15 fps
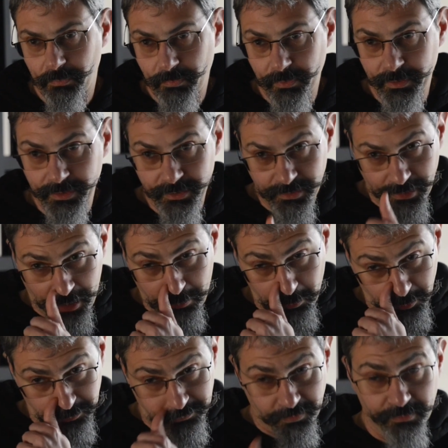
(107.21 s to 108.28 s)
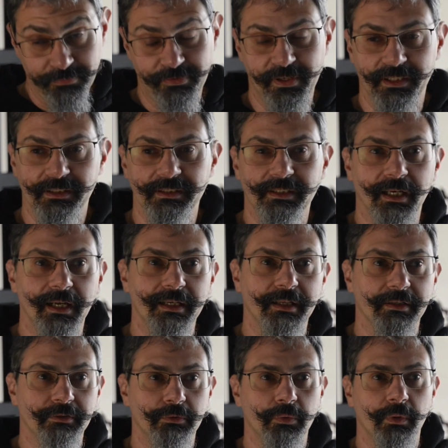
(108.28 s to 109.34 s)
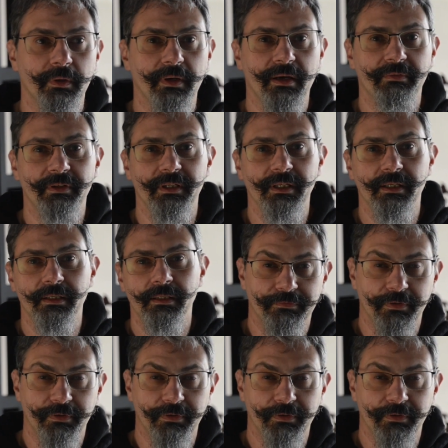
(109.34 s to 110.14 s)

we, I was the third Italian to arrive here.